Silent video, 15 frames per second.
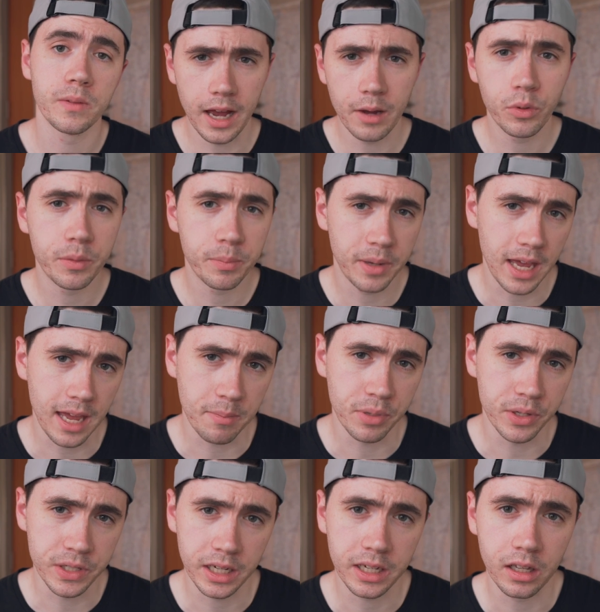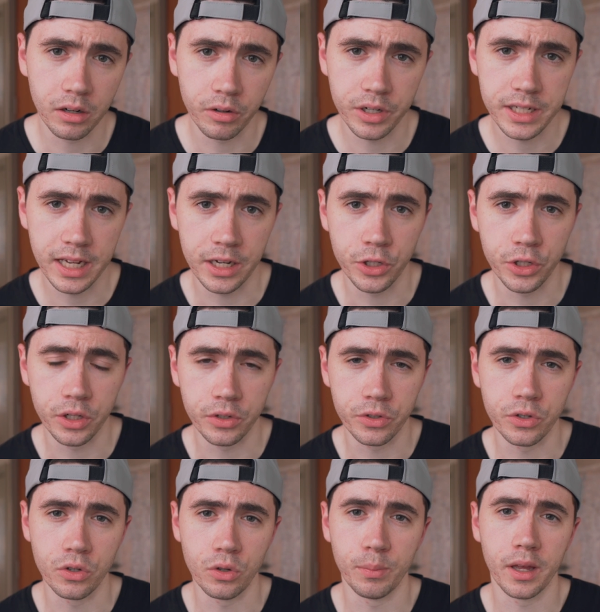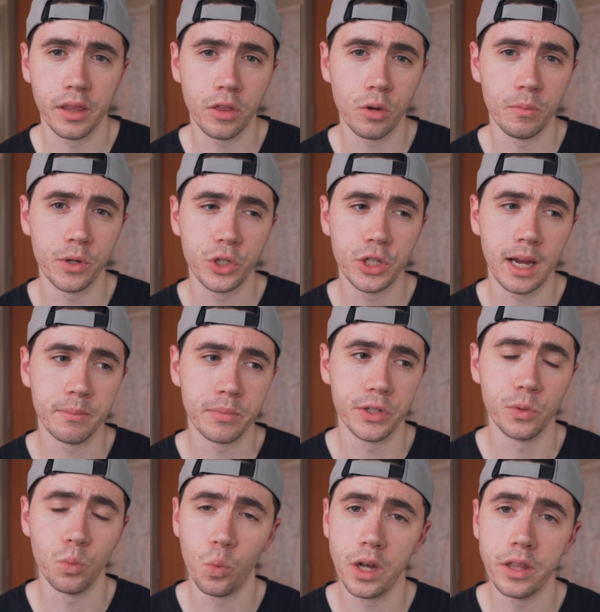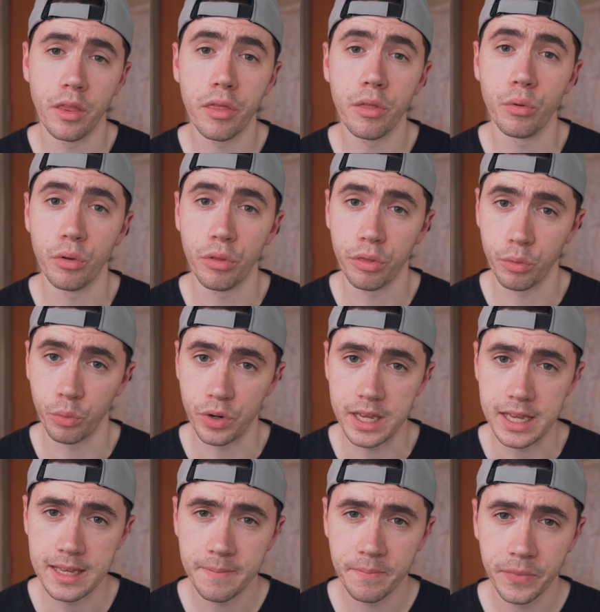I would pay particular attention to Pathoma chapters 1 through 3.